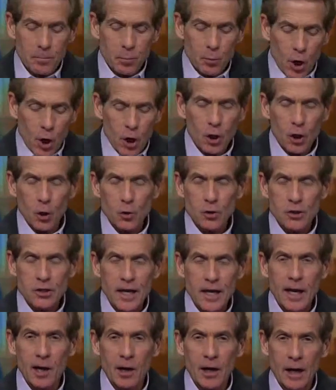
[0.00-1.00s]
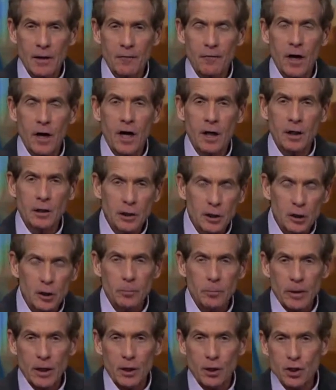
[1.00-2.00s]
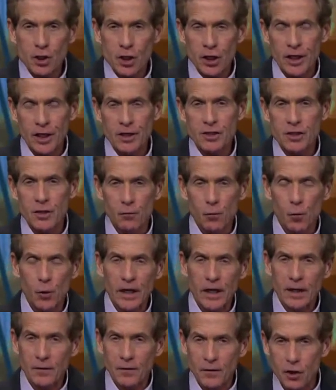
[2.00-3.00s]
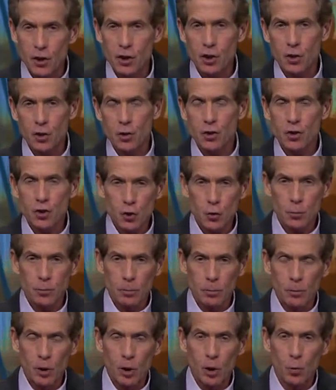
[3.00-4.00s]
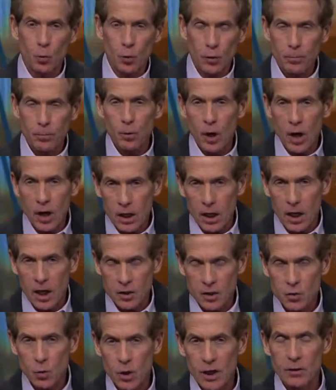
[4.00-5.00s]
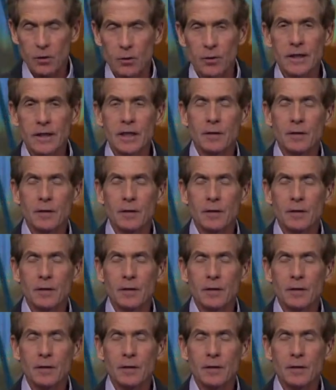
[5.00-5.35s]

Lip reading: the Broncos now have a little better chance of winning this year's Super Bowl with Brock Osweiler,